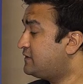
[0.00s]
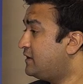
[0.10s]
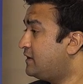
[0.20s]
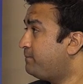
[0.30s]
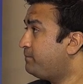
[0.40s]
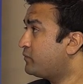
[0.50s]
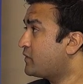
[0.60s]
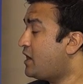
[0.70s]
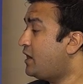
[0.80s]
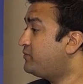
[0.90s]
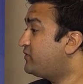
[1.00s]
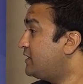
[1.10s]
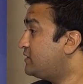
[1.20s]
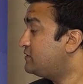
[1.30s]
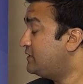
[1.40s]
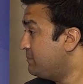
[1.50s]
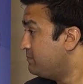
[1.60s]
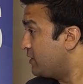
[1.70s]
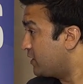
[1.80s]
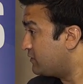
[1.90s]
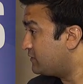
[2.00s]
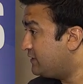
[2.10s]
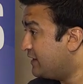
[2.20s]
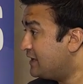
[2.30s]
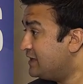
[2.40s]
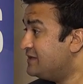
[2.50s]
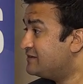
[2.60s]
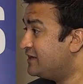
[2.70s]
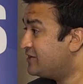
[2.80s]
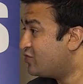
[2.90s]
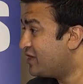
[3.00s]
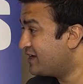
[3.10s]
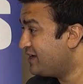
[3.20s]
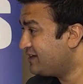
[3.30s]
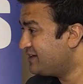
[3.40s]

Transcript: a upside to them because they can easily track it.